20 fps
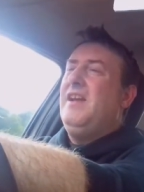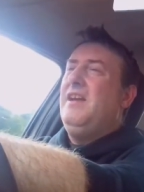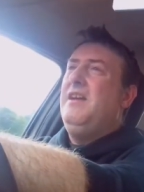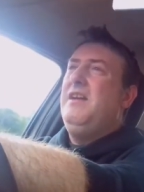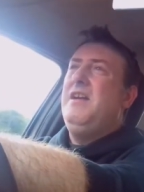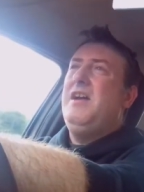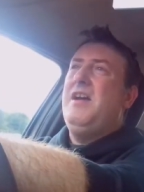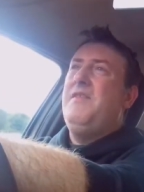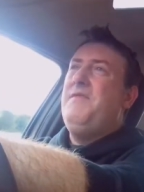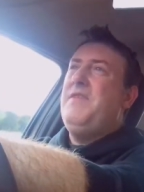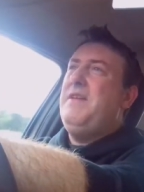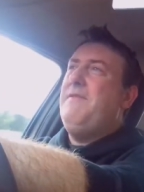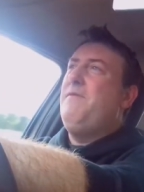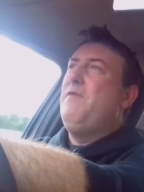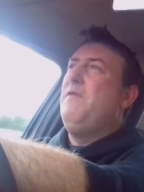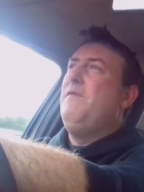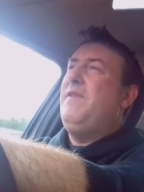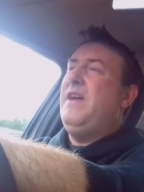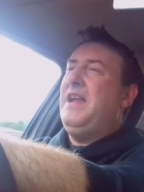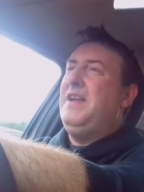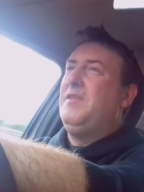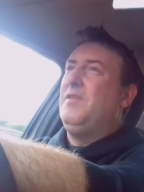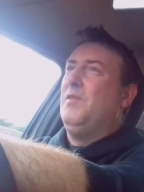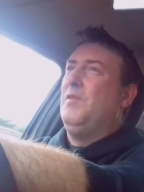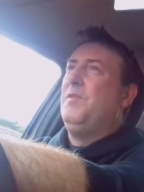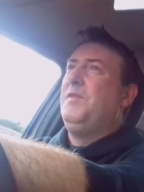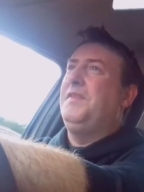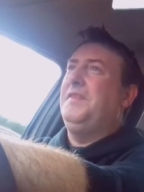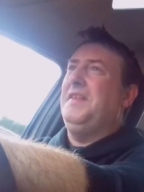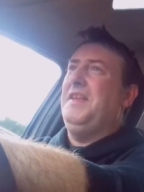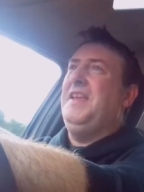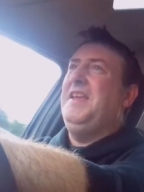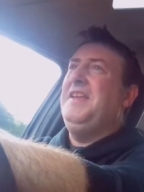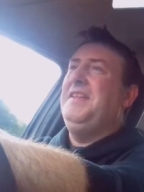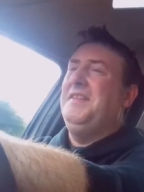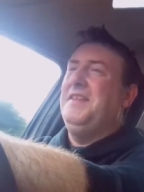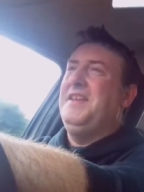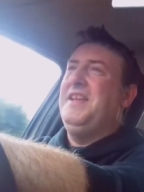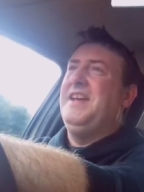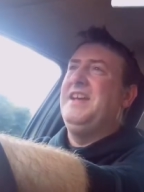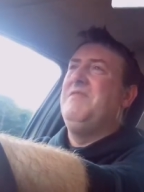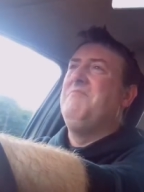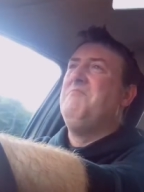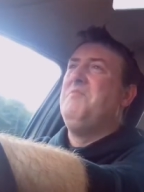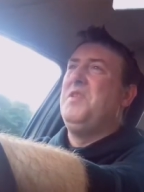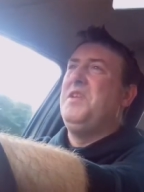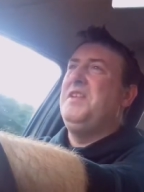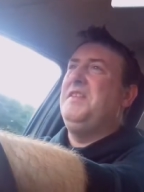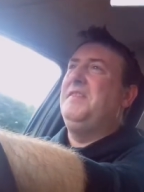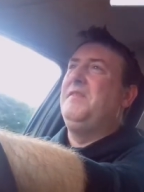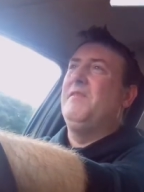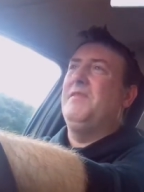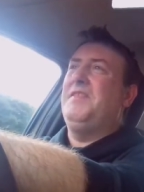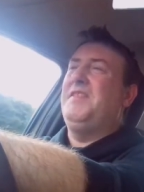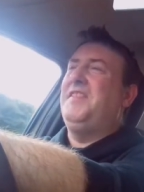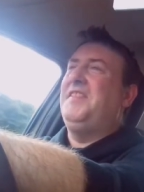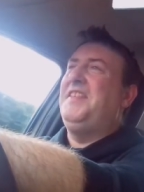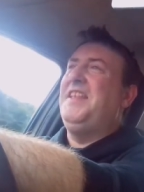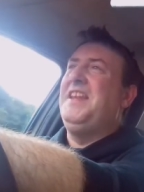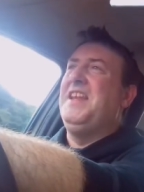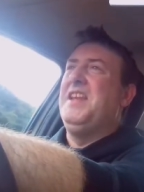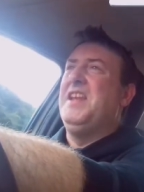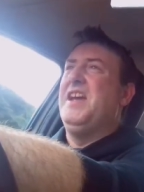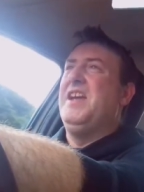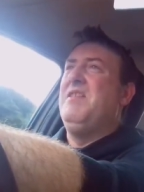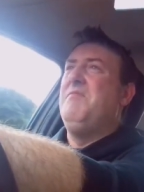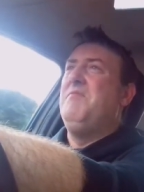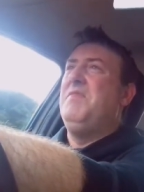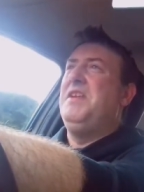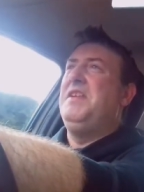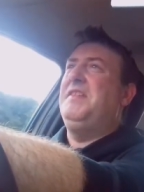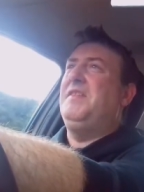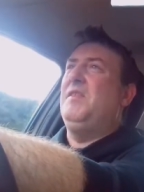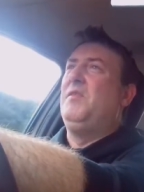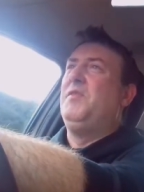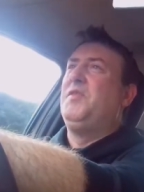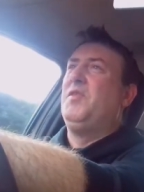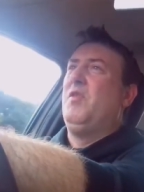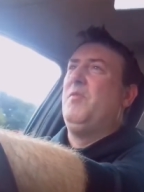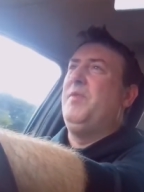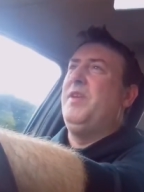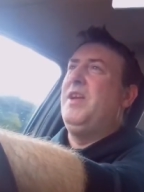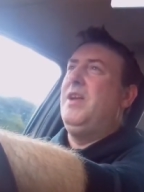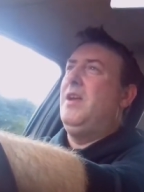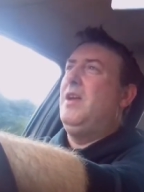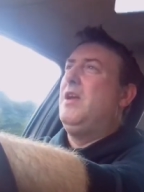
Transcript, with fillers: Uh, and therefore, vandals, it is a name, but it's not a silly name, it's on top here.